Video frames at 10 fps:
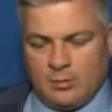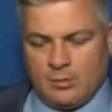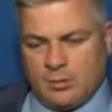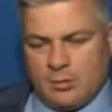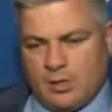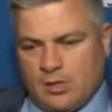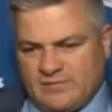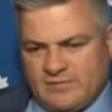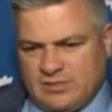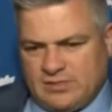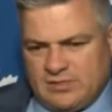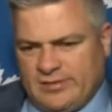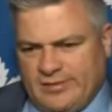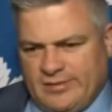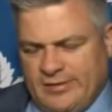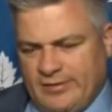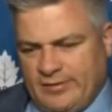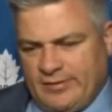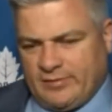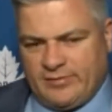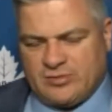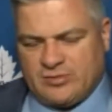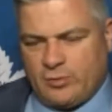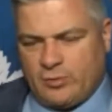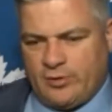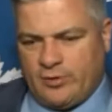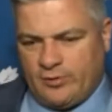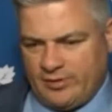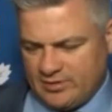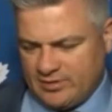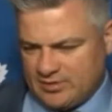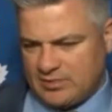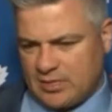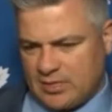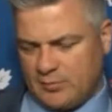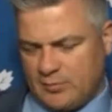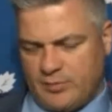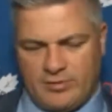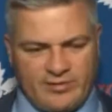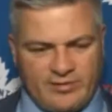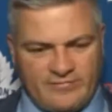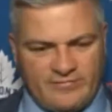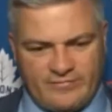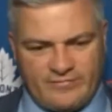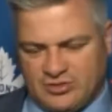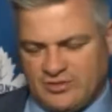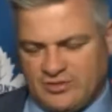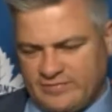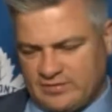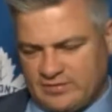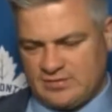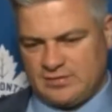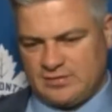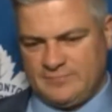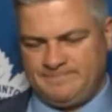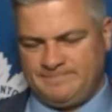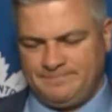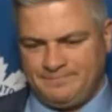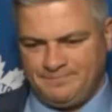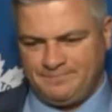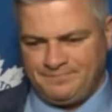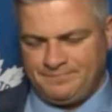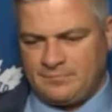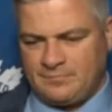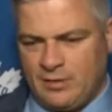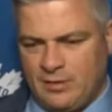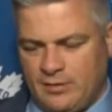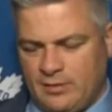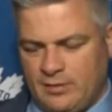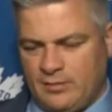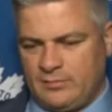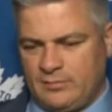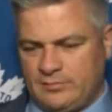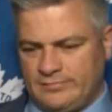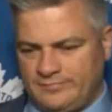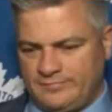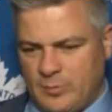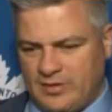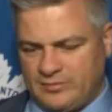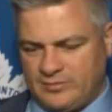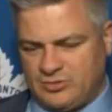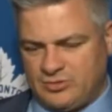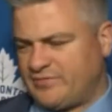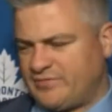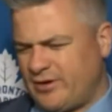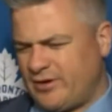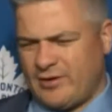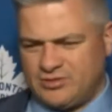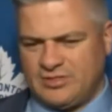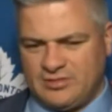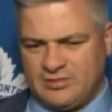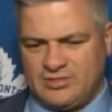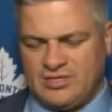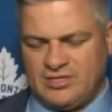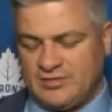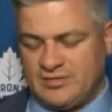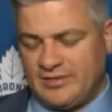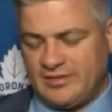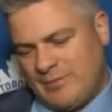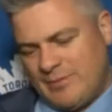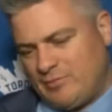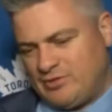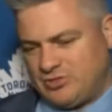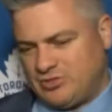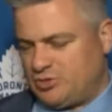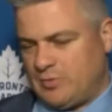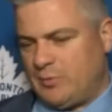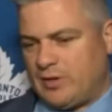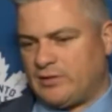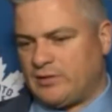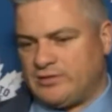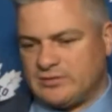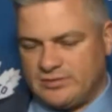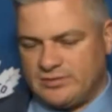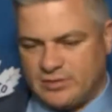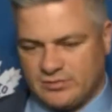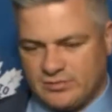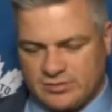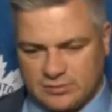Obviously, them scoring early in the second period on that first shift, that's, the momentum shifts there, energy changes in the game, and then we just took too many penalties, so